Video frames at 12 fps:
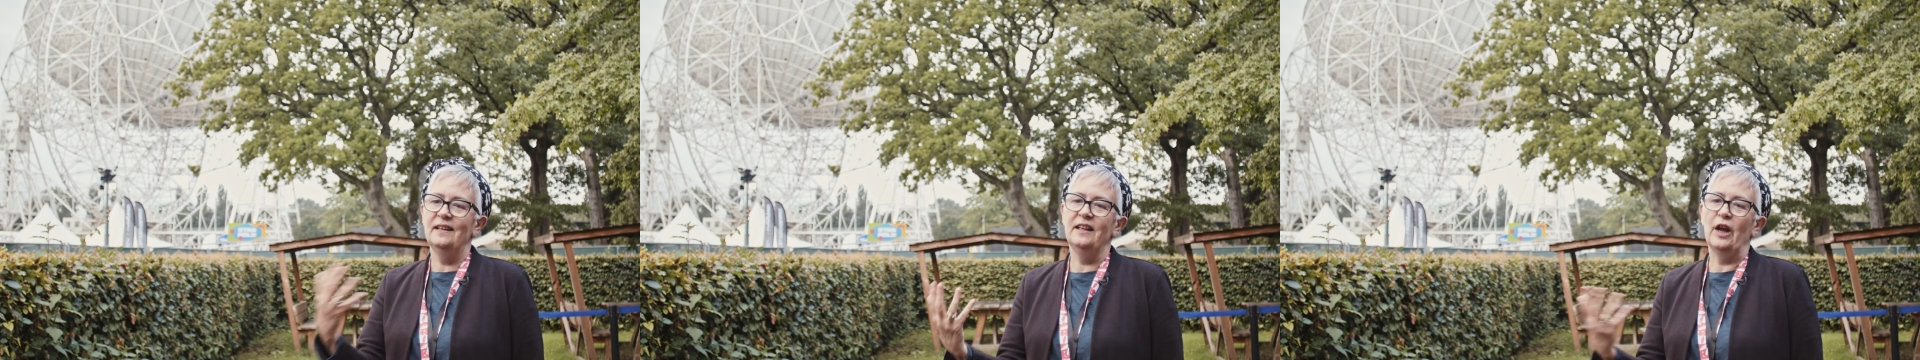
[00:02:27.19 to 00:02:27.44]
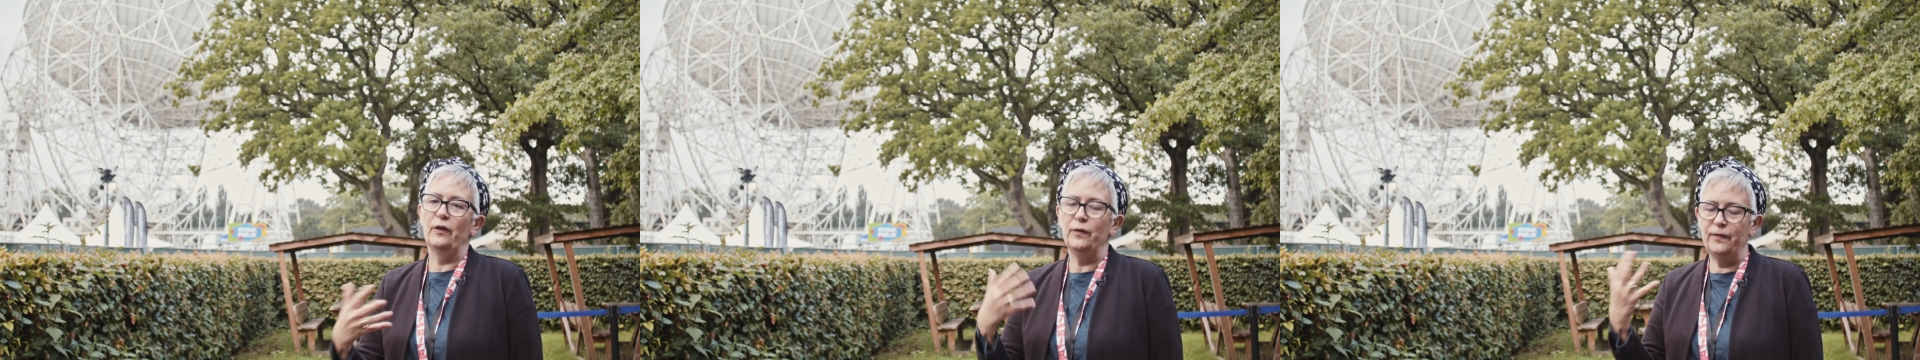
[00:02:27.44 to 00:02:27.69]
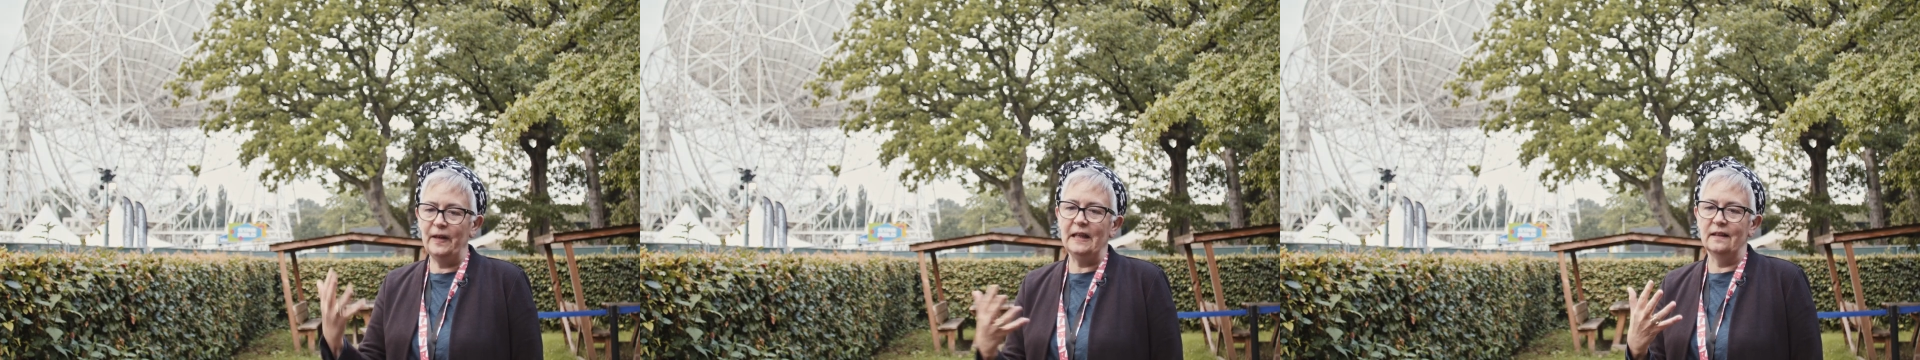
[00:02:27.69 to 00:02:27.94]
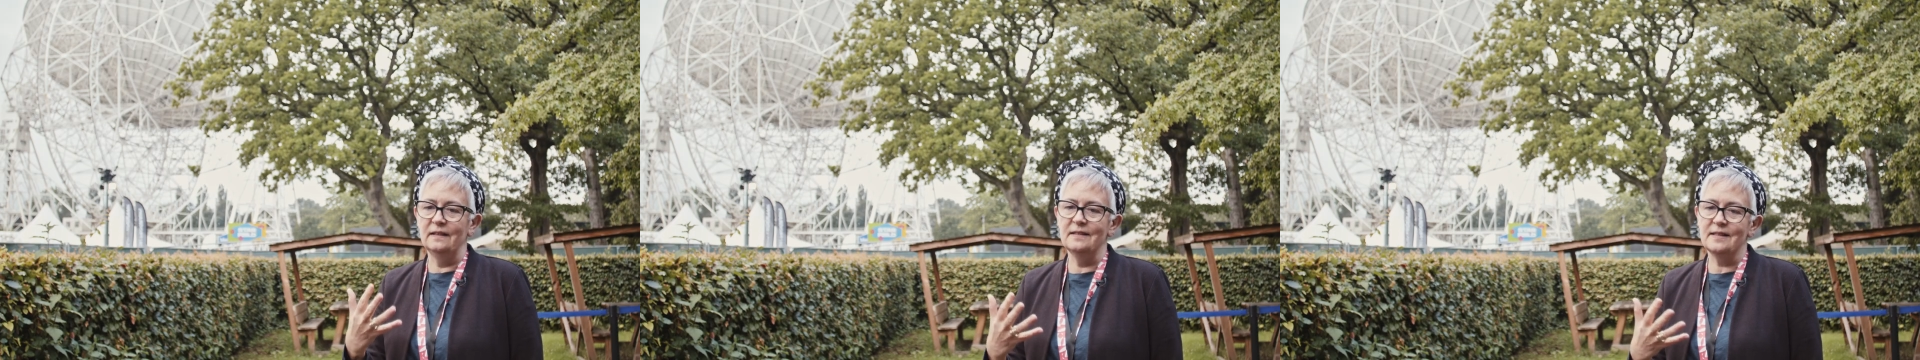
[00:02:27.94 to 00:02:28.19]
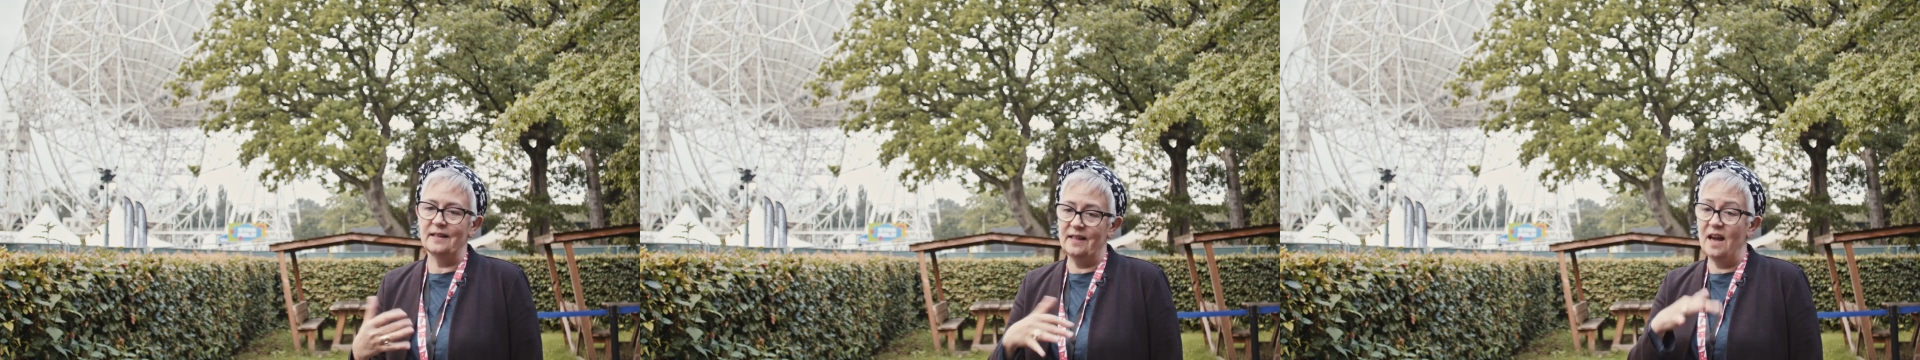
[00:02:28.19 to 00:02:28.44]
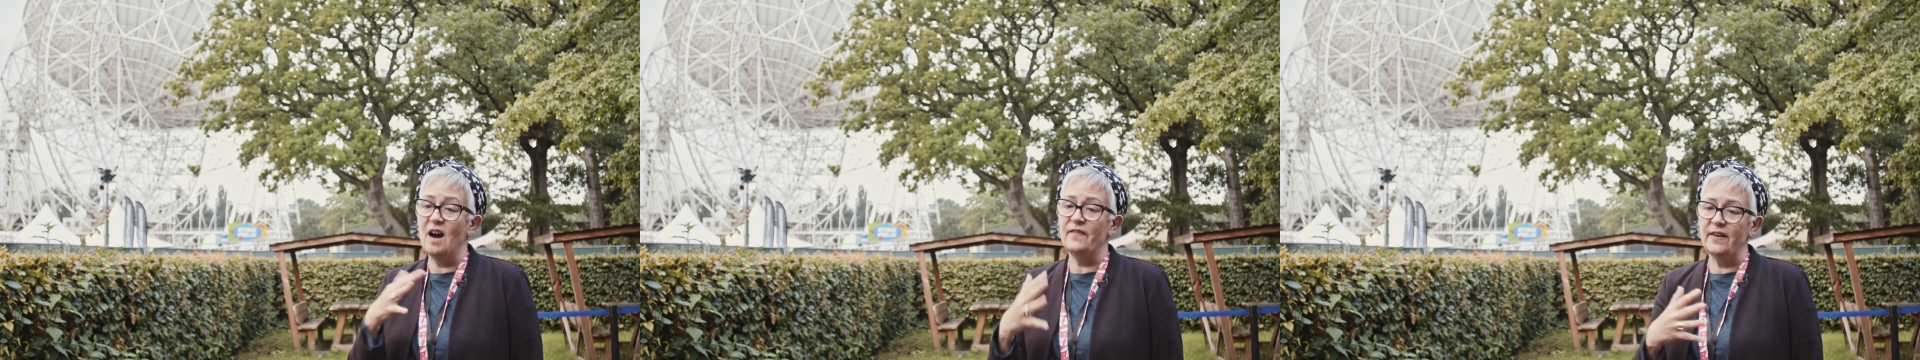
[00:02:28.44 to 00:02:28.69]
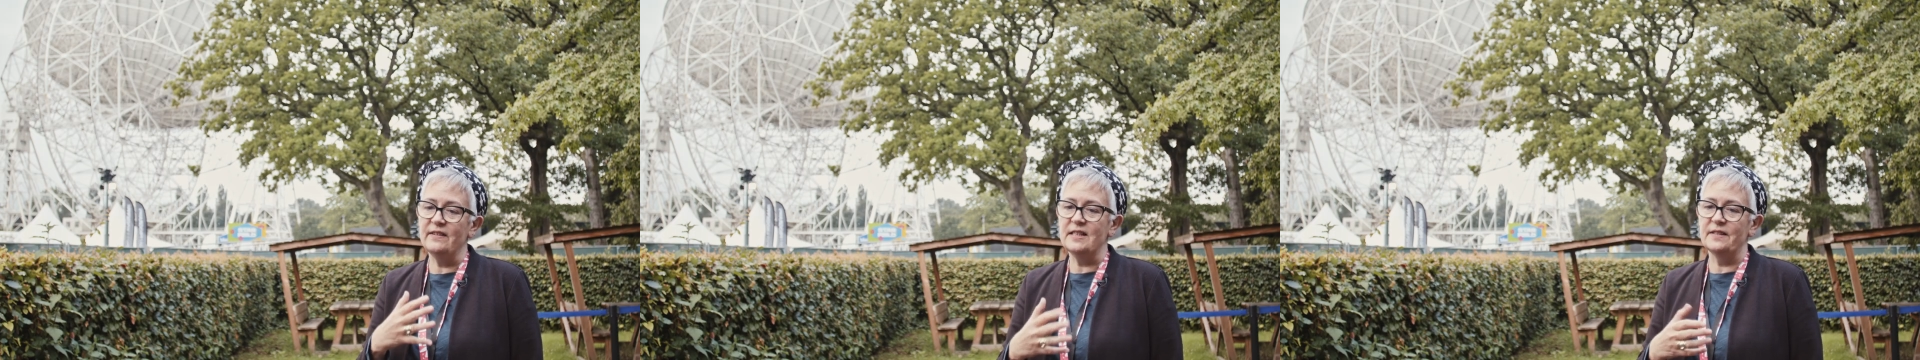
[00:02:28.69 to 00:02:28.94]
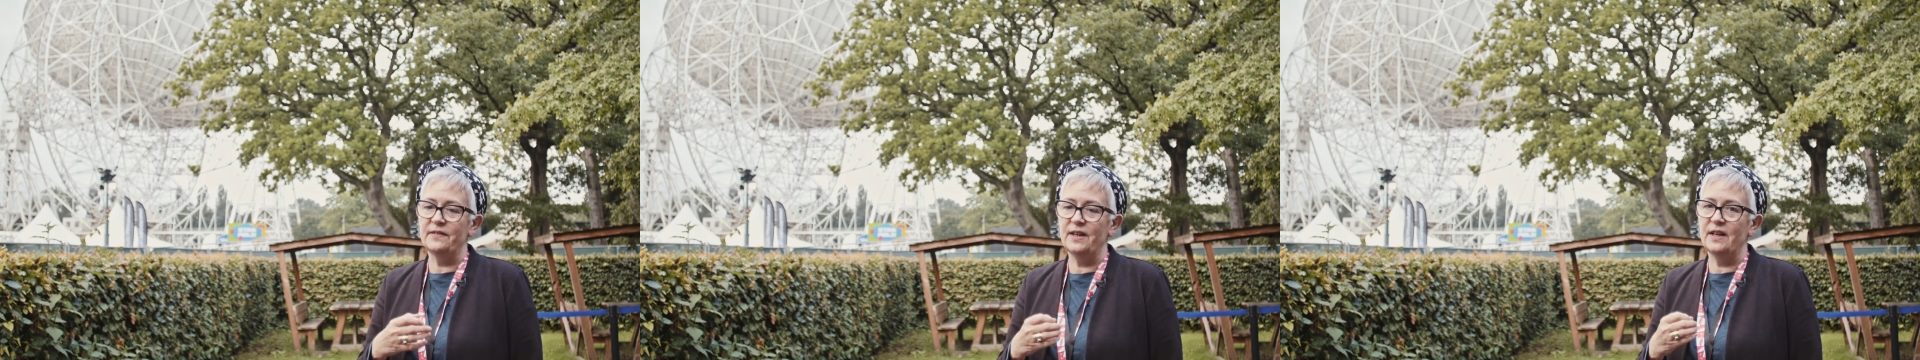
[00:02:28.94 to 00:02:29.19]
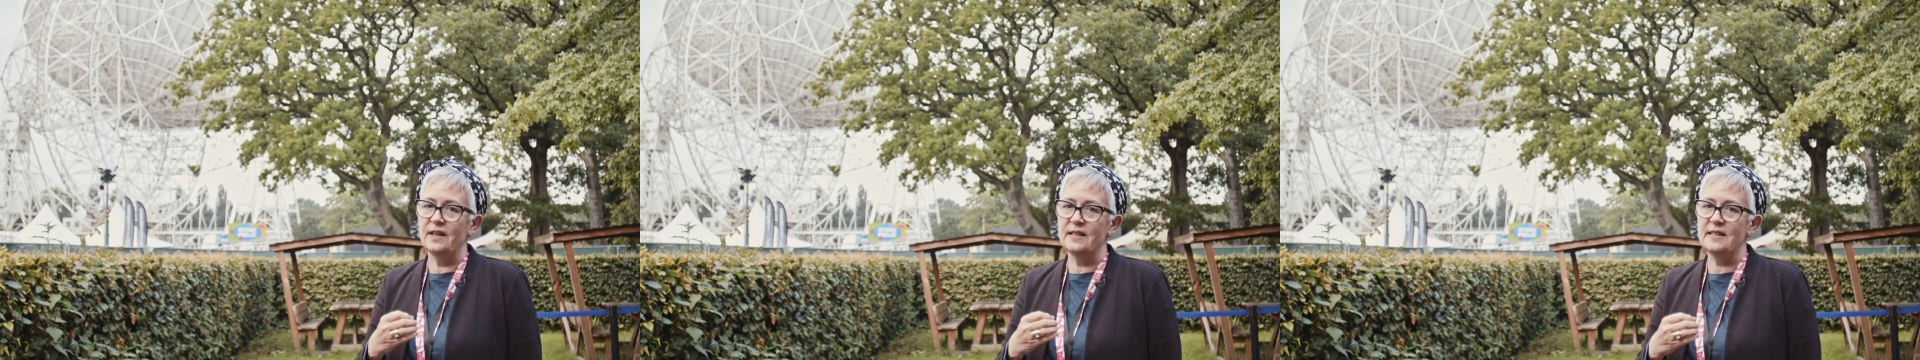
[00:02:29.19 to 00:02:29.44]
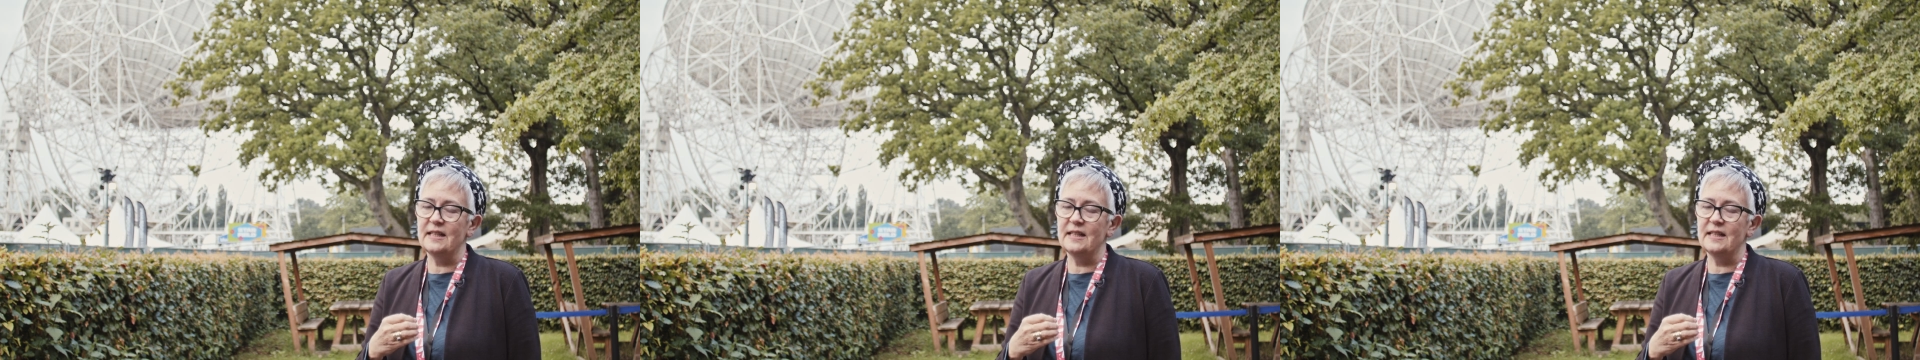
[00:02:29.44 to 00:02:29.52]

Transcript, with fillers: you know, field, and they are very diverse,